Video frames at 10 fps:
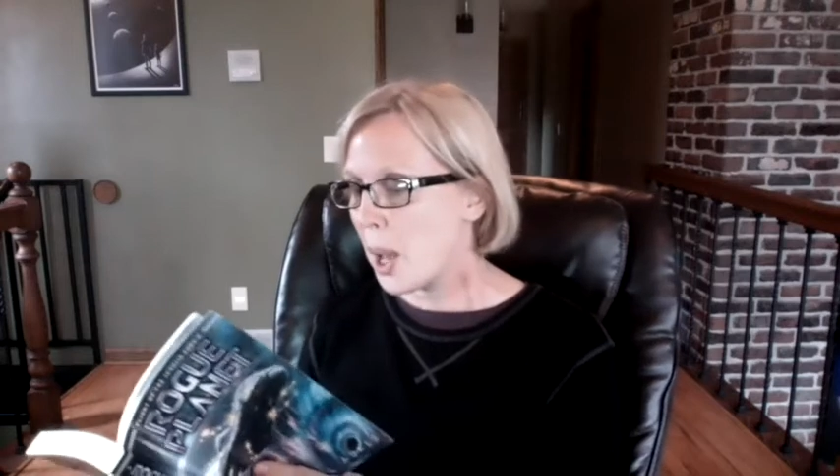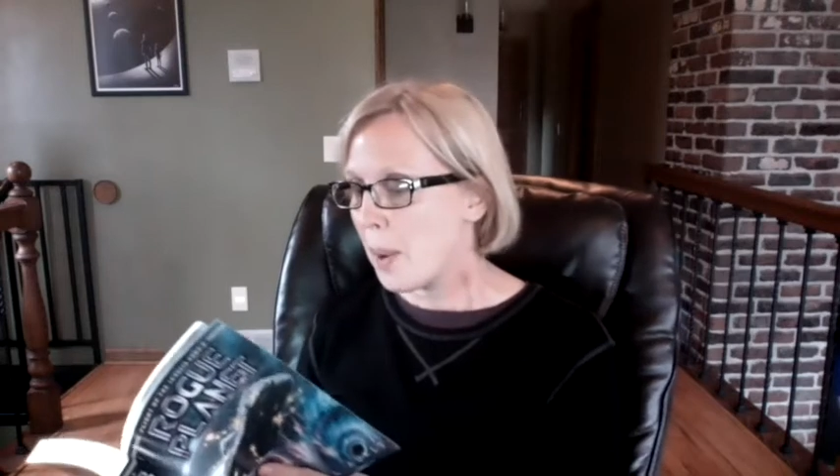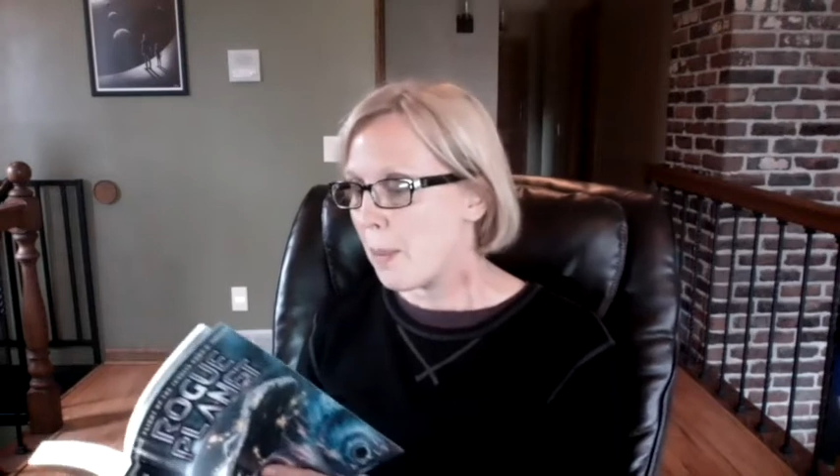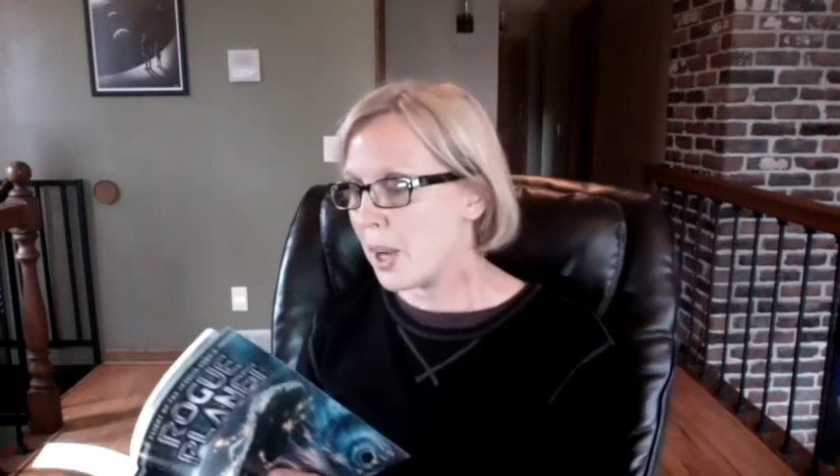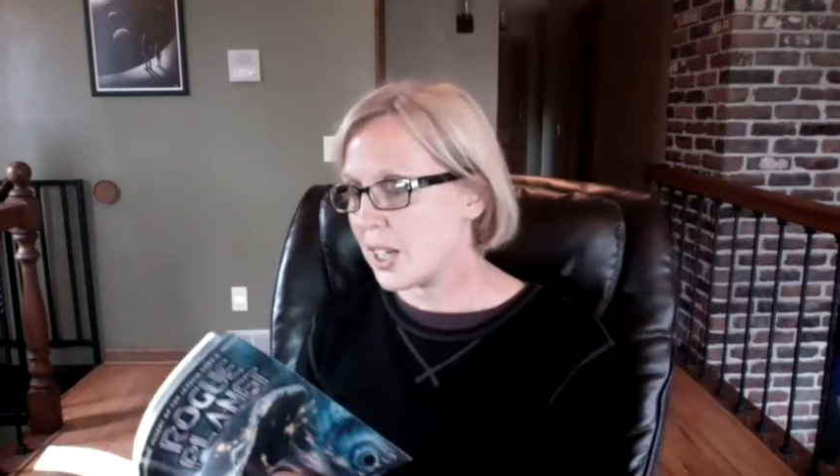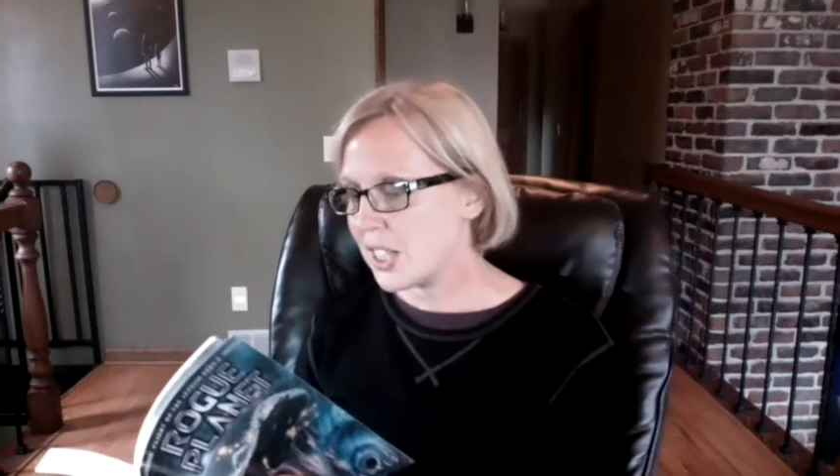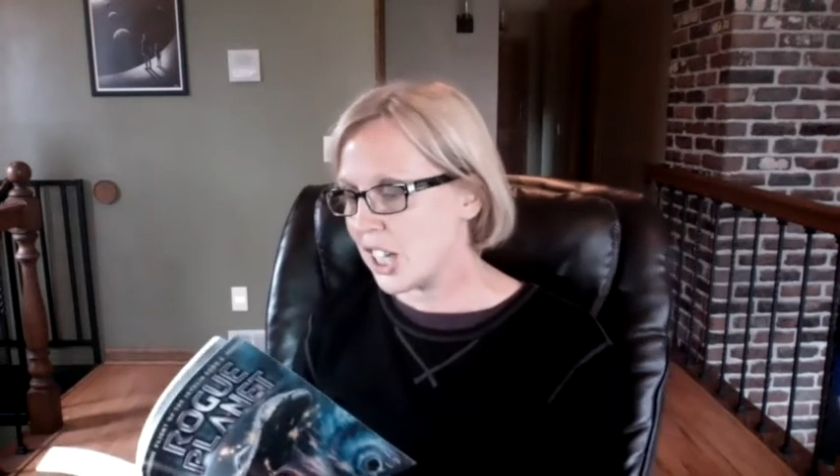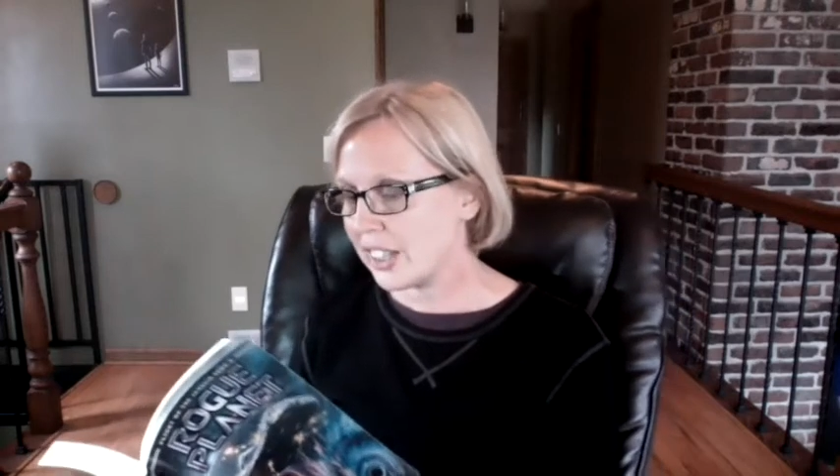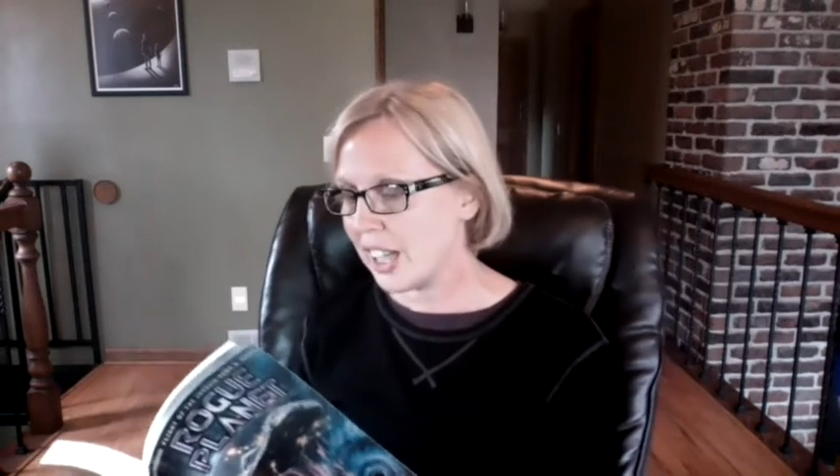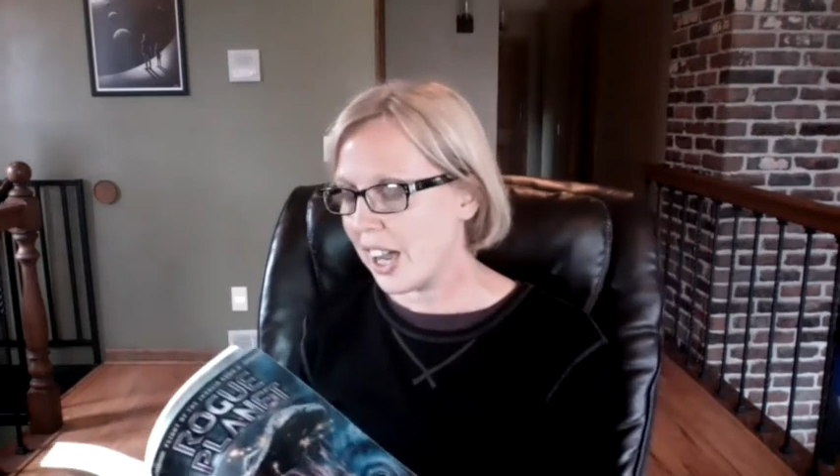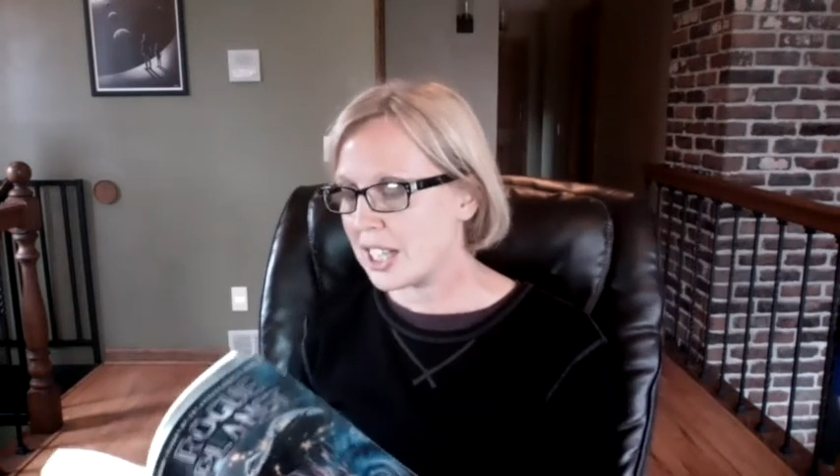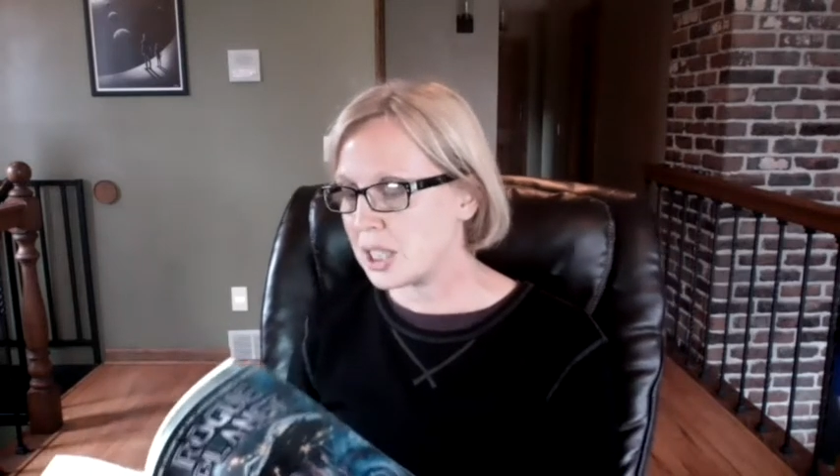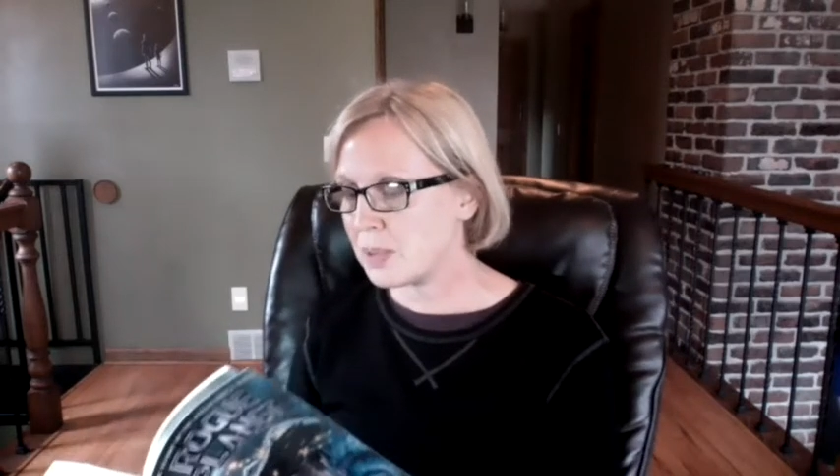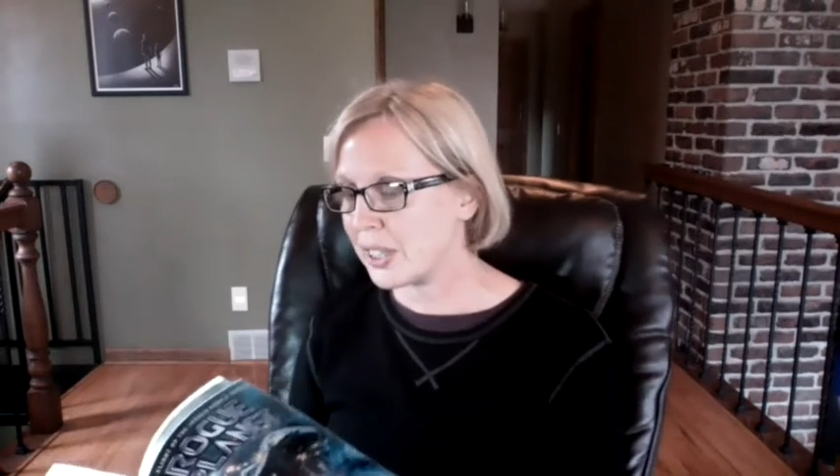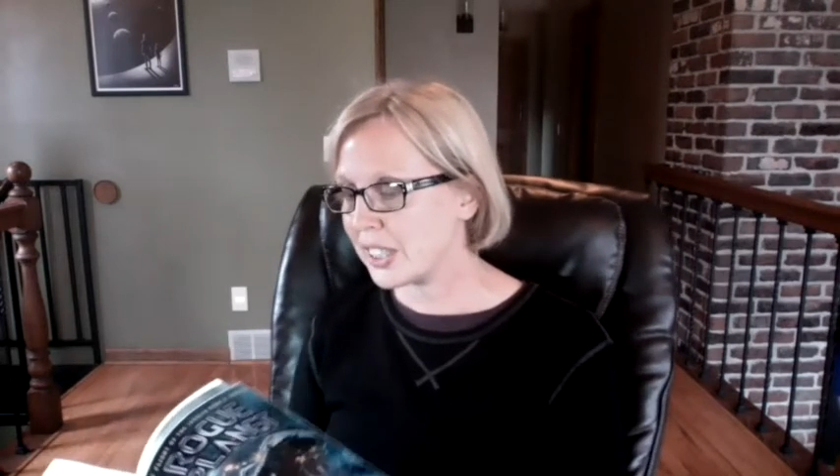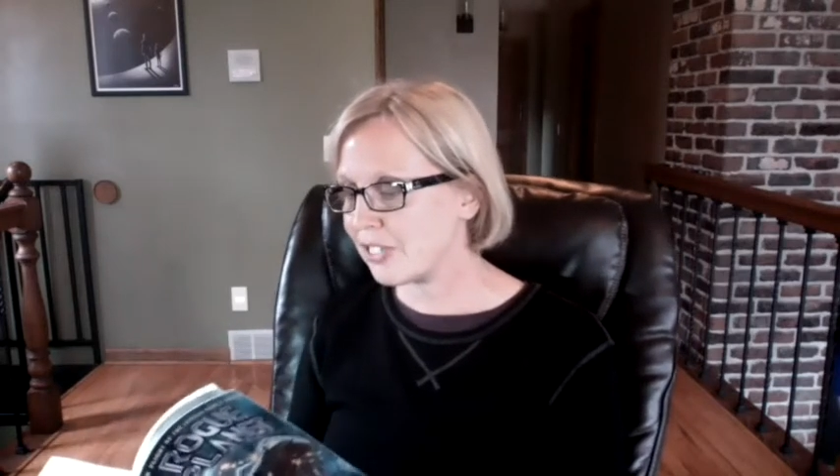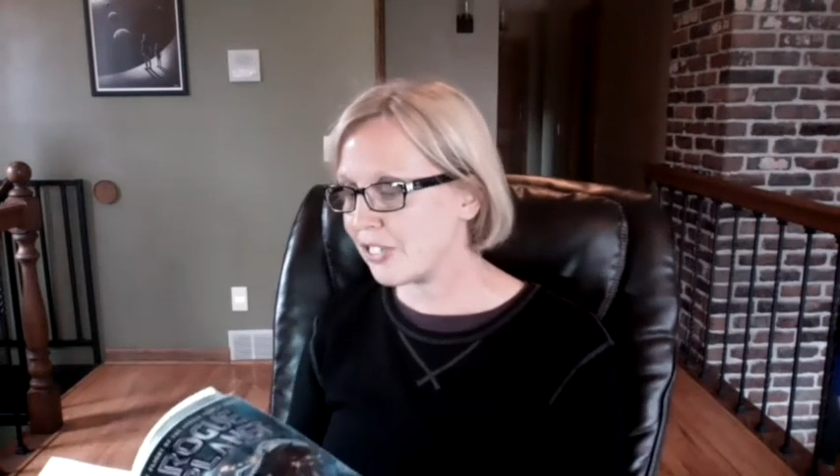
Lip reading: Punch had the high spirit